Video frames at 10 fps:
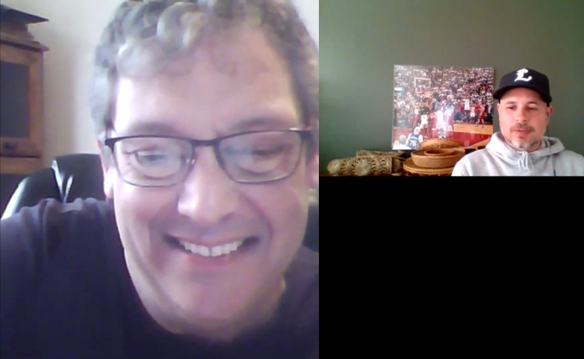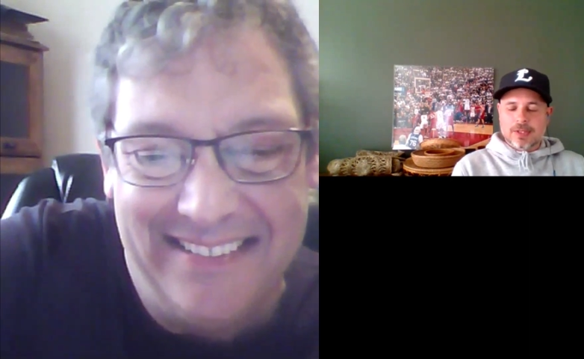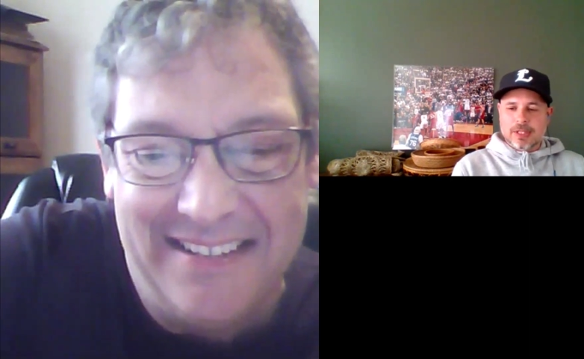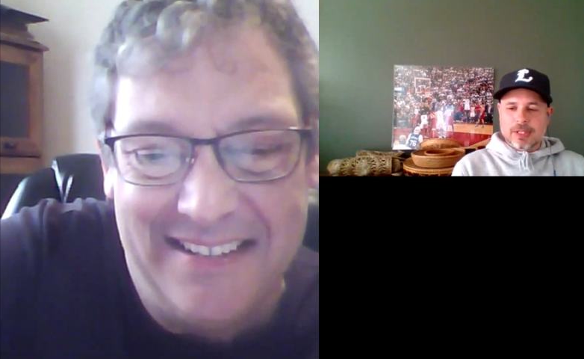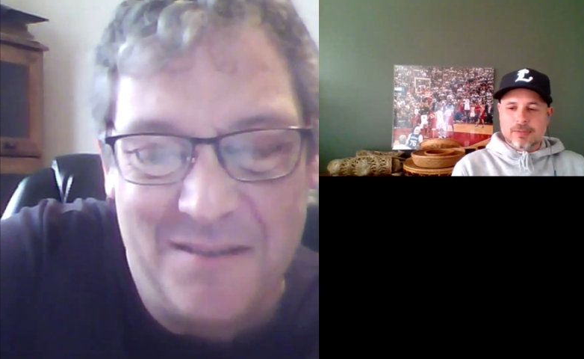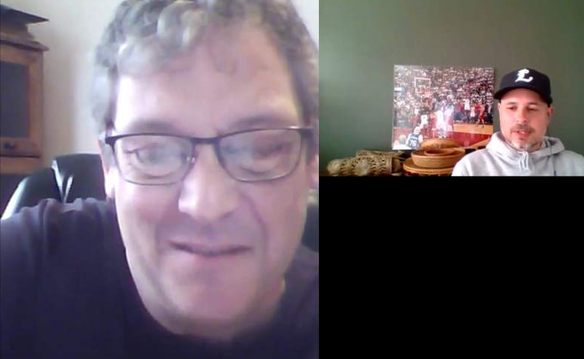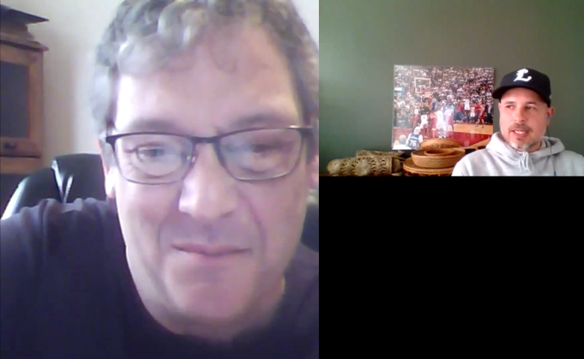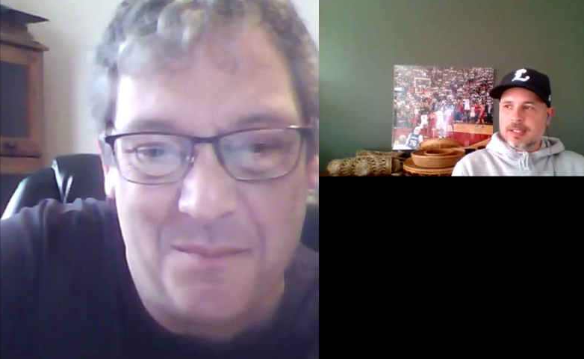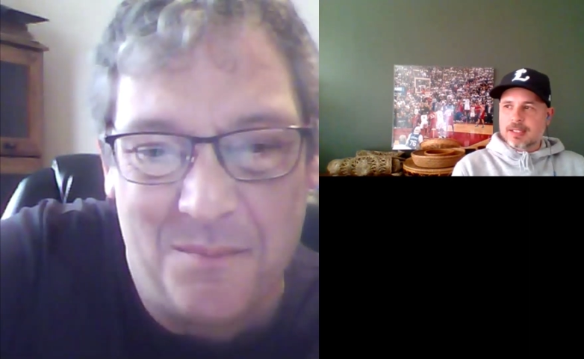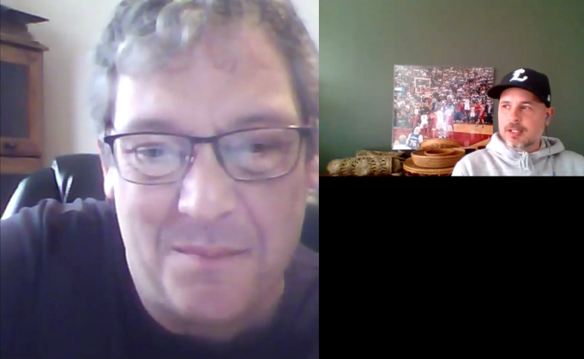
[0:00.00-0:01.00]
Speaker 1: He was he was
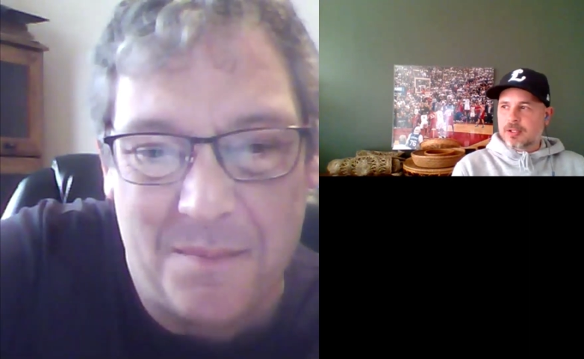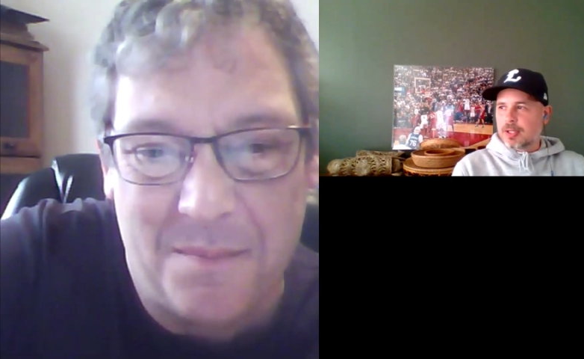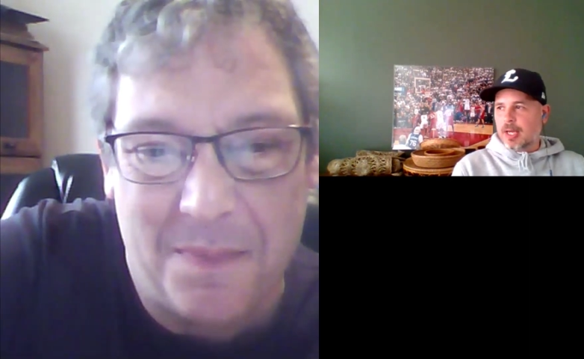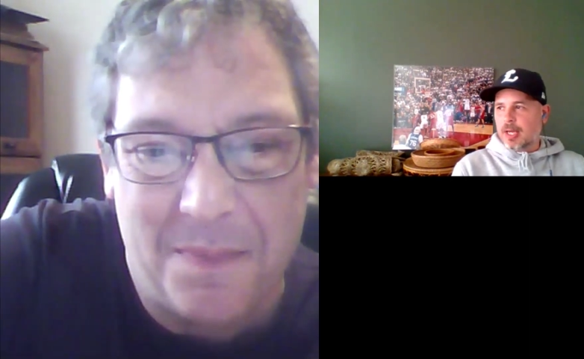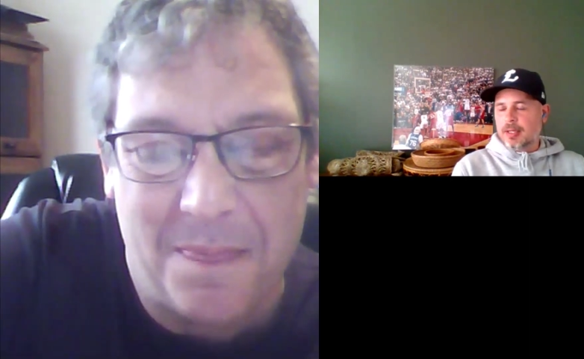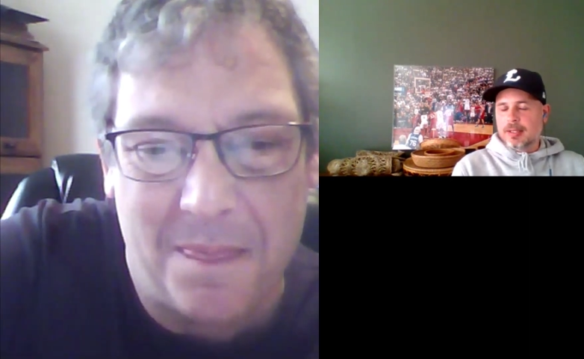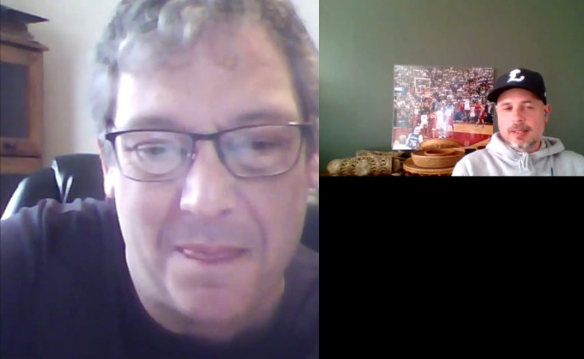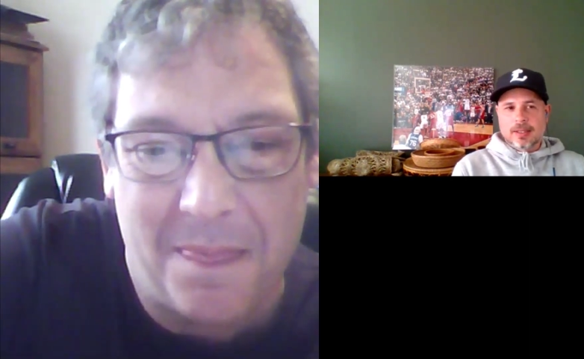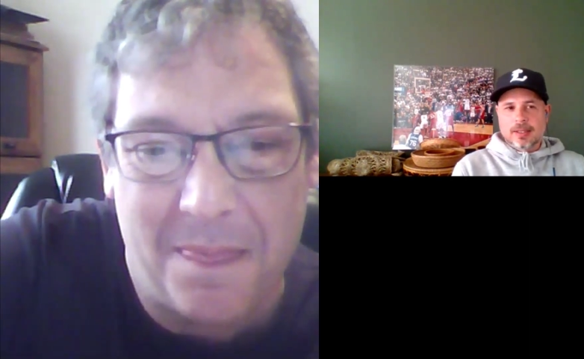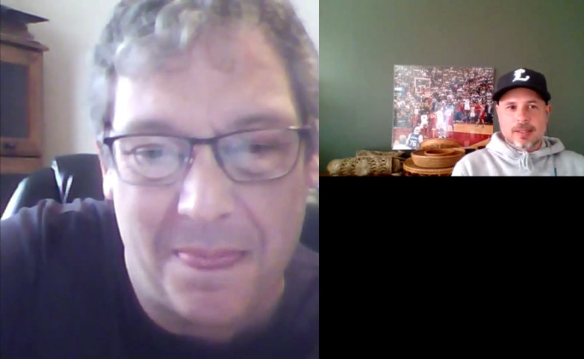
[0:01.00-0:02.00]
that teacher that
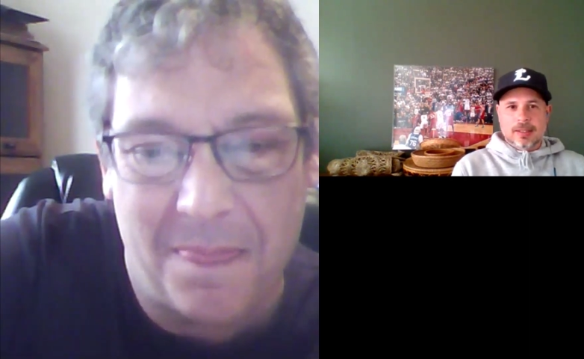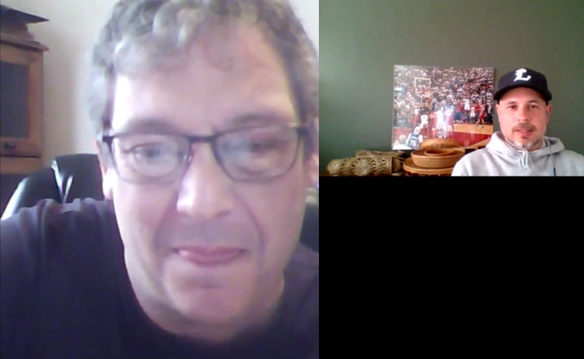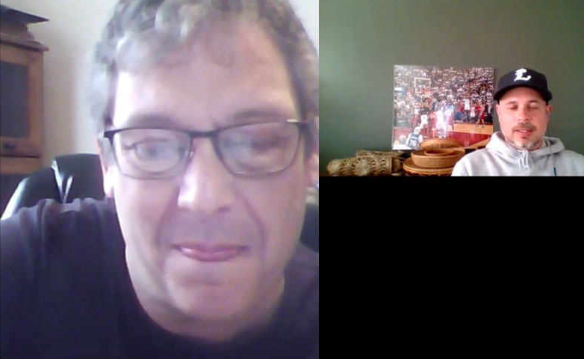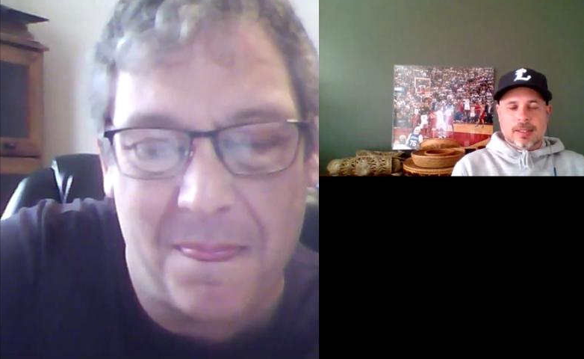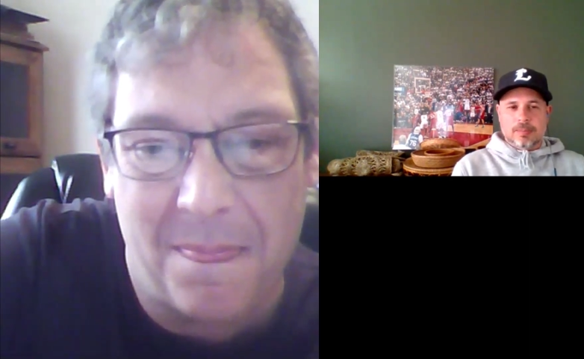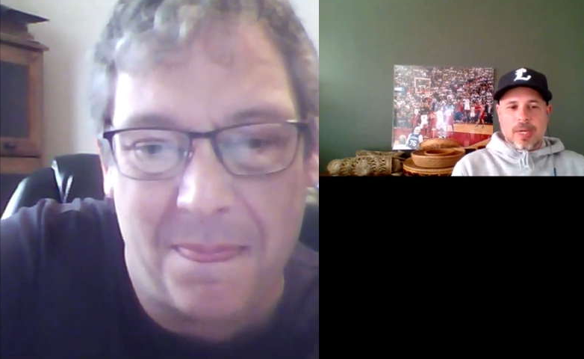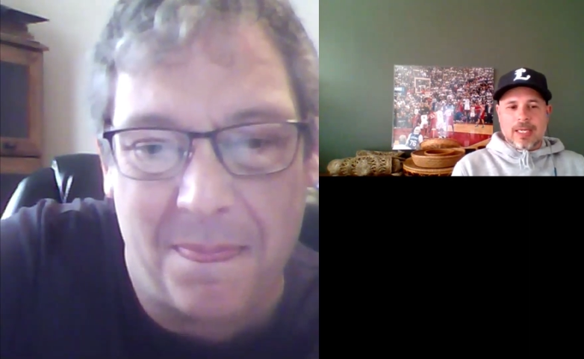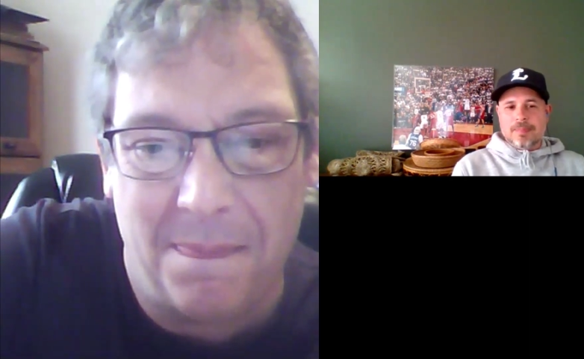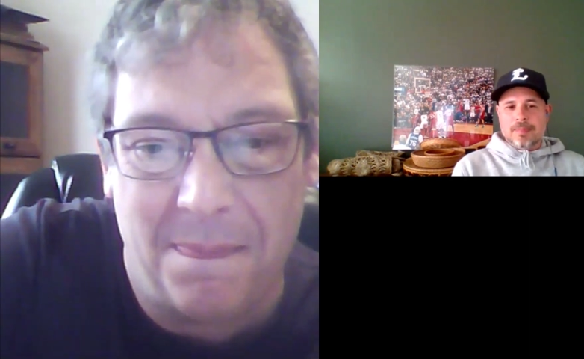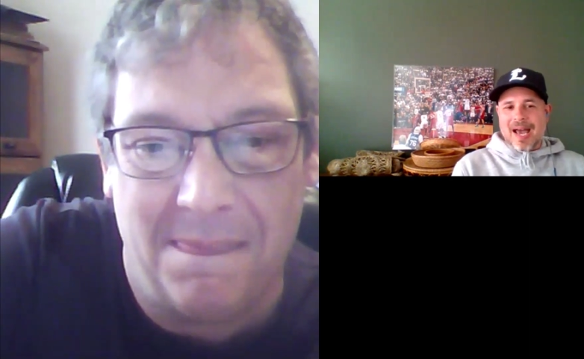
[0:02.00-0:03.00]
that
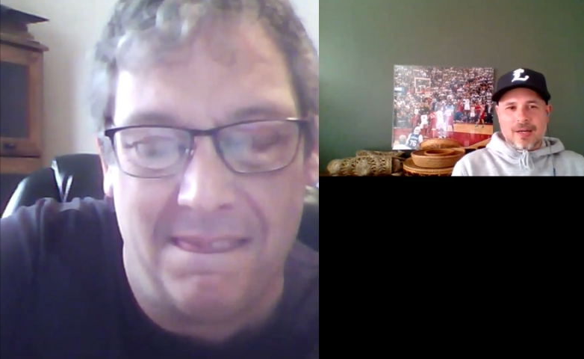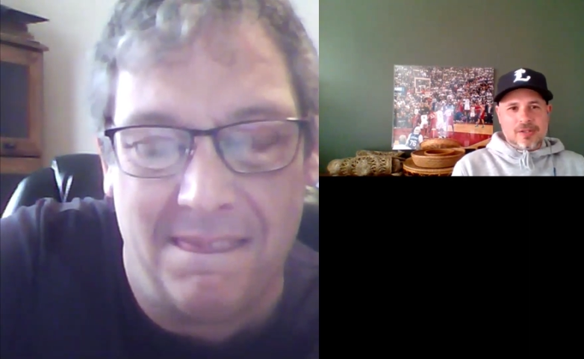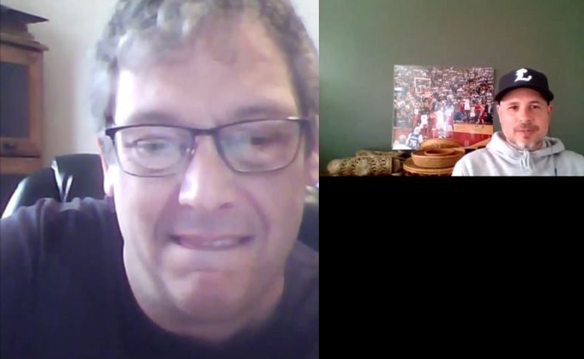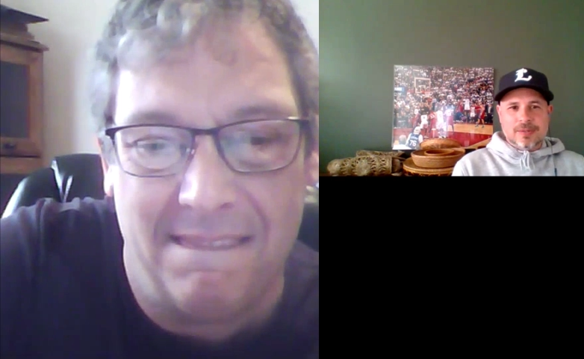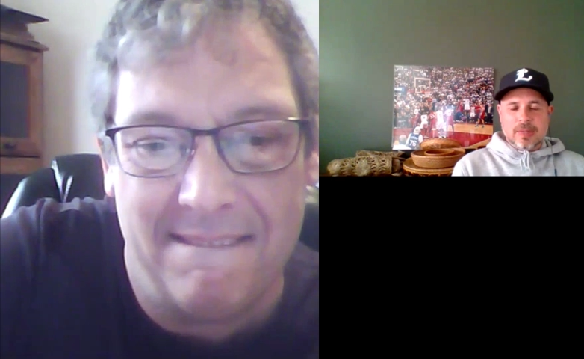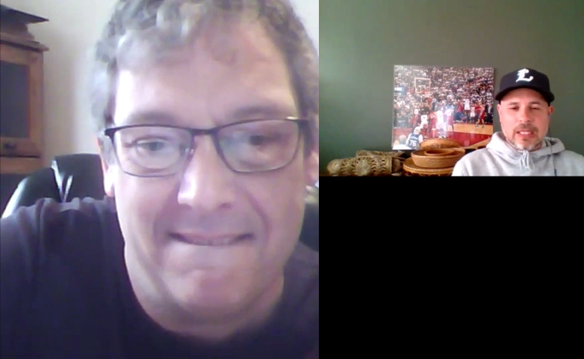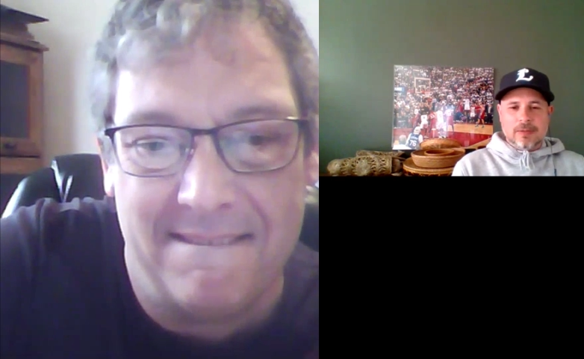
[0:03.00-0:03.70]
made it matter to me.